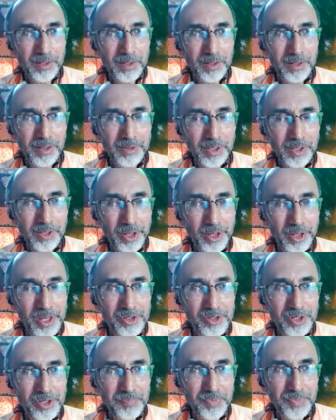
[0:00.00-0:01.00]
as a
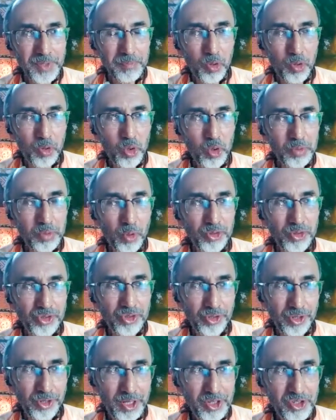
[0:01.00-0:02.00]
great
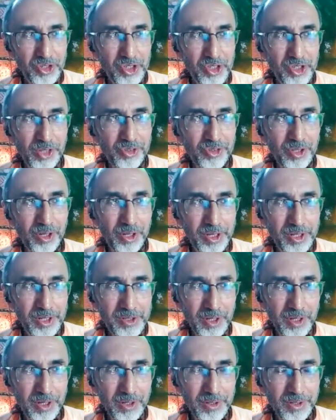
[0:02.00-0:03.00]
foremost religious
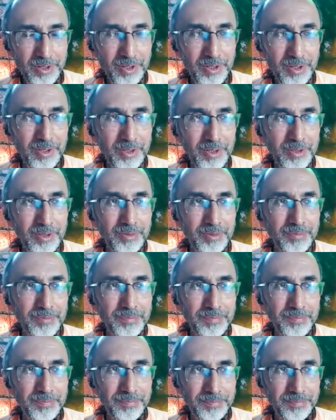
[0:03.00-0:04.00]
leader,
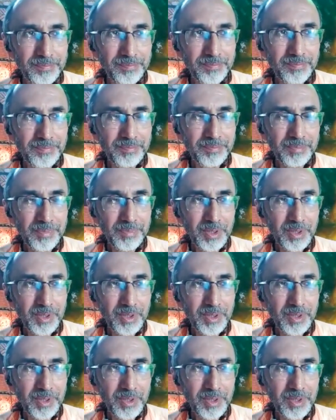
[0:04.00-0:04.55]
a